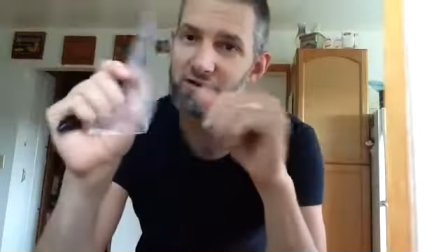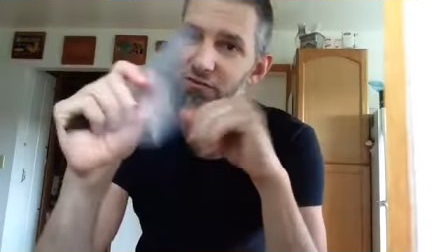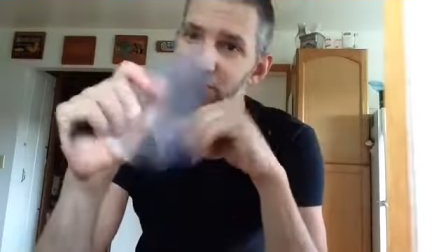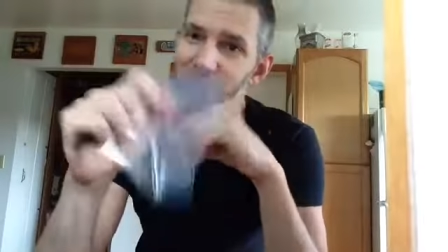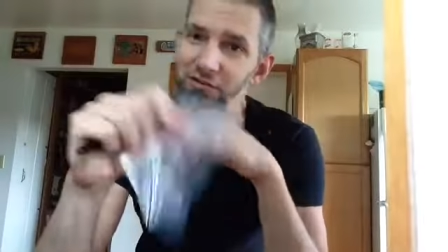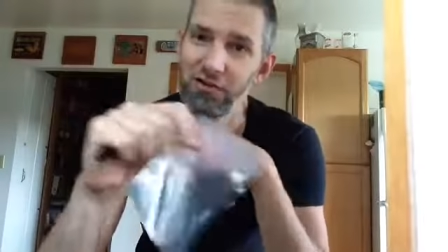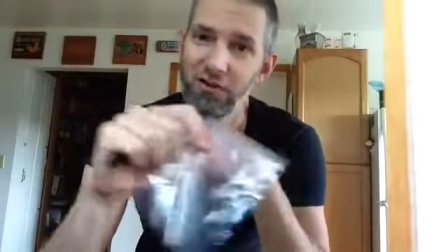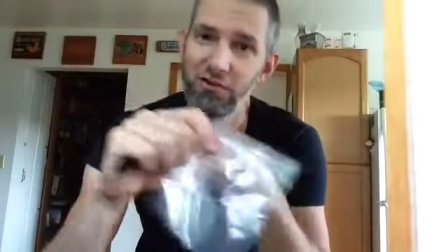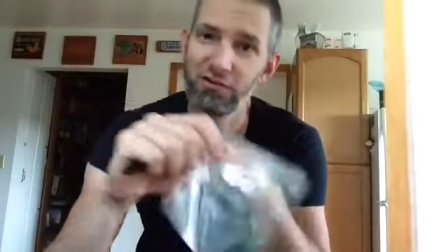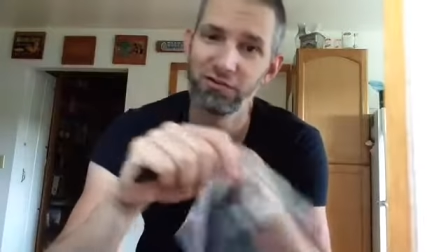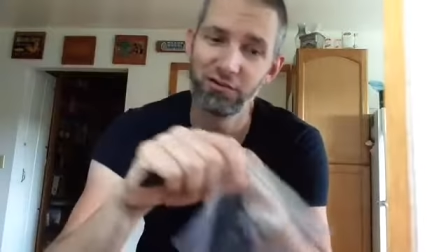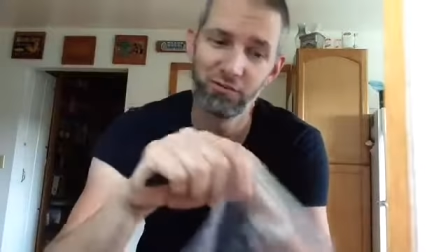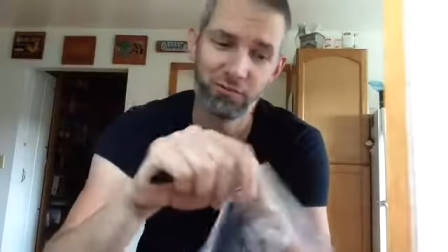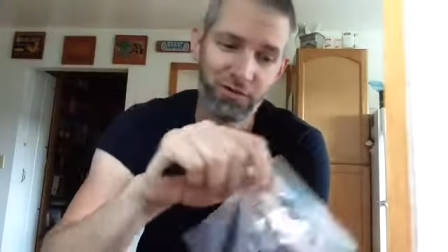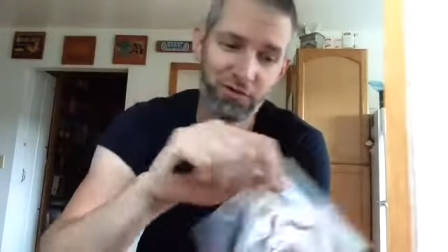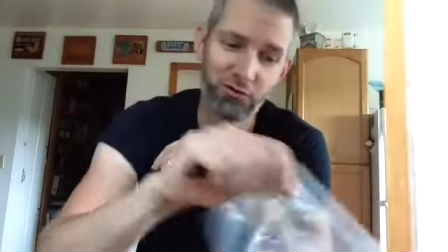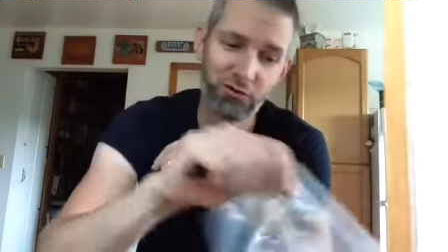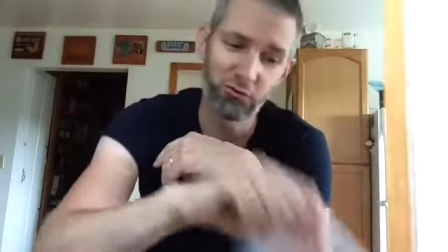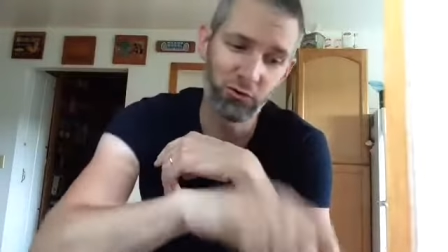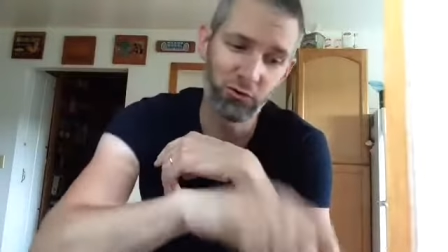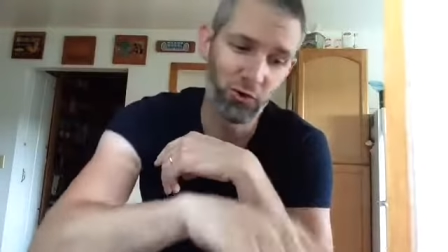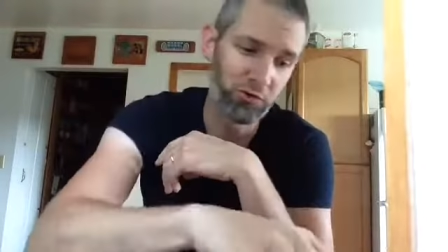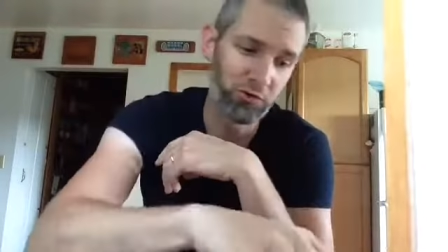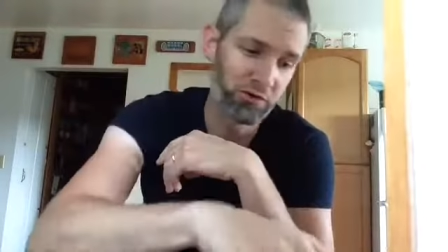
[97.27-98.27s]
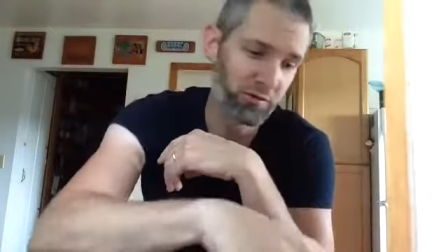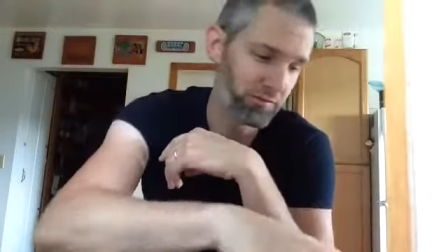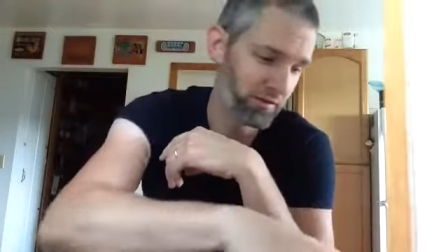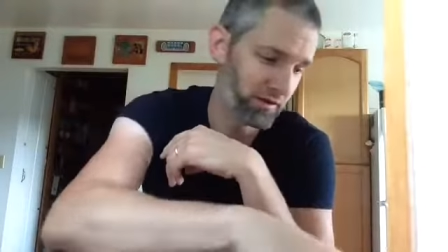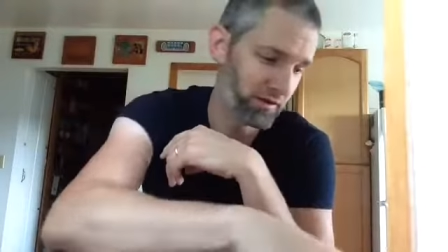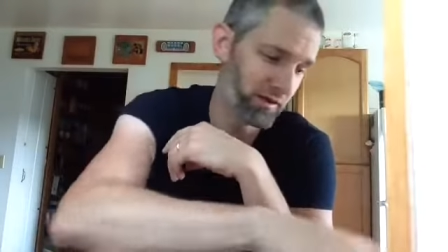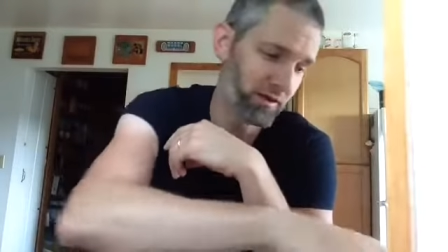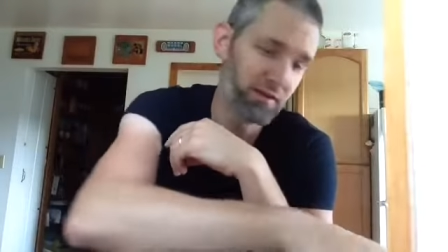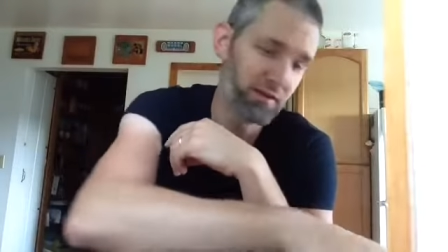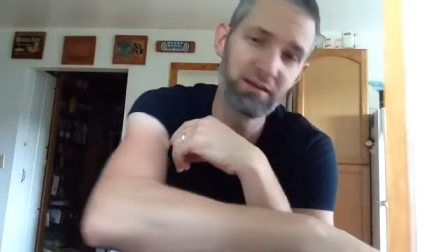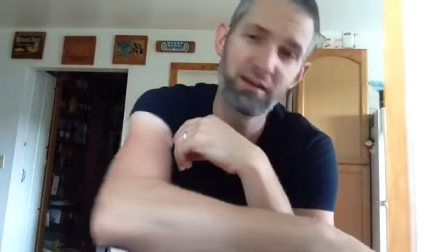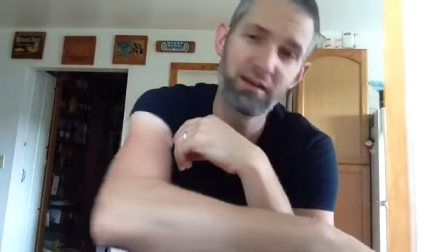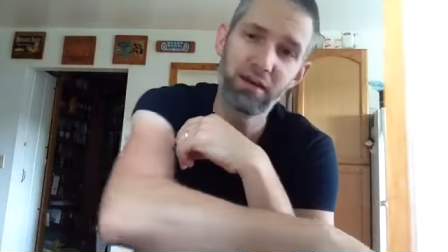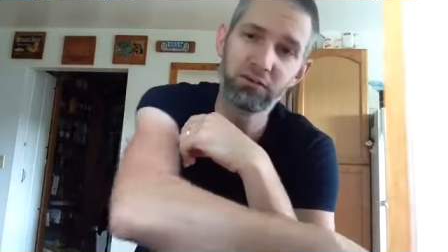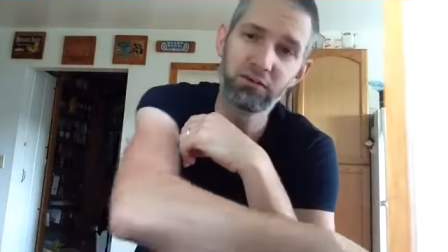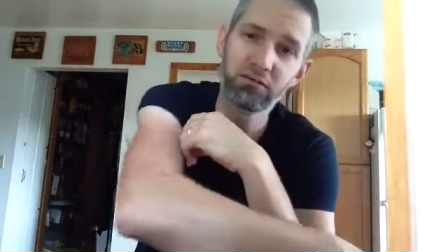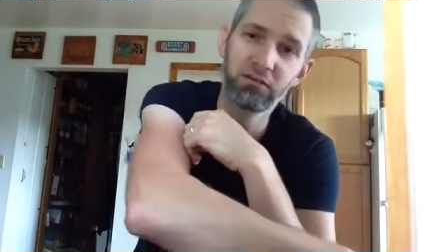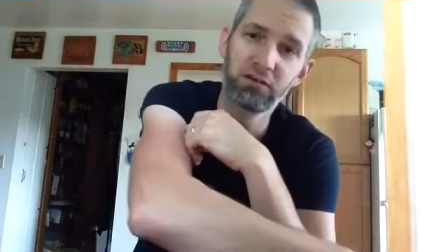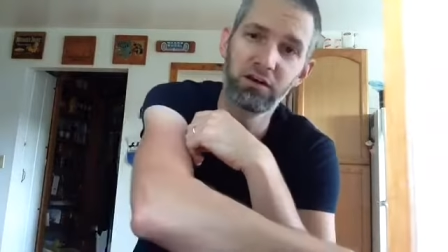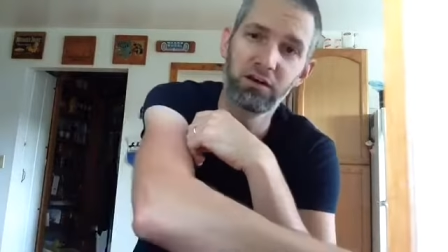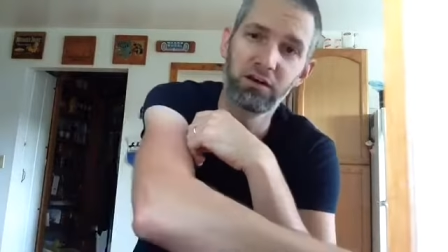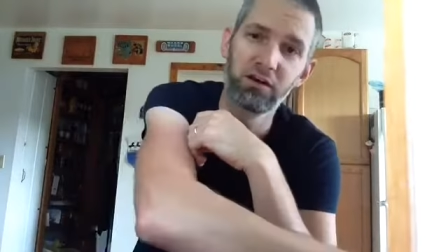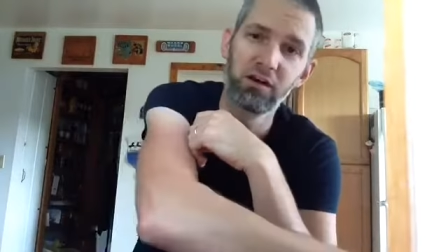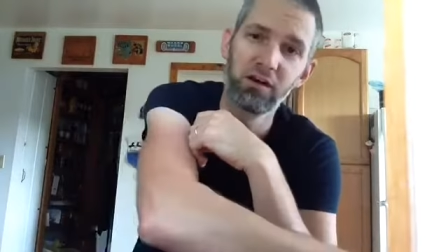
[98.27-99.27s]
to start them and grow them again
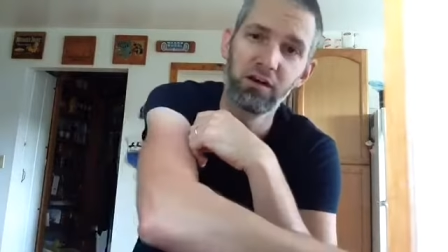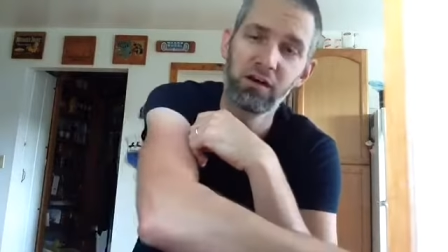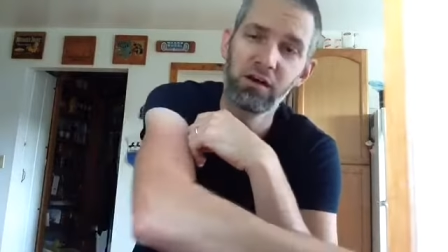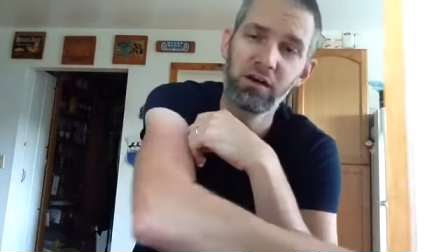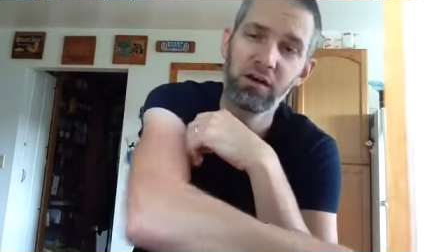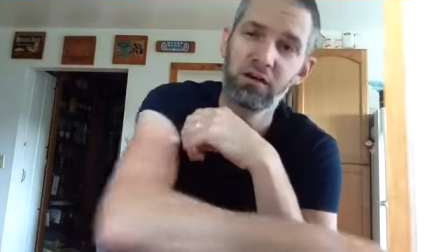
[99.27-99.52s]
next year.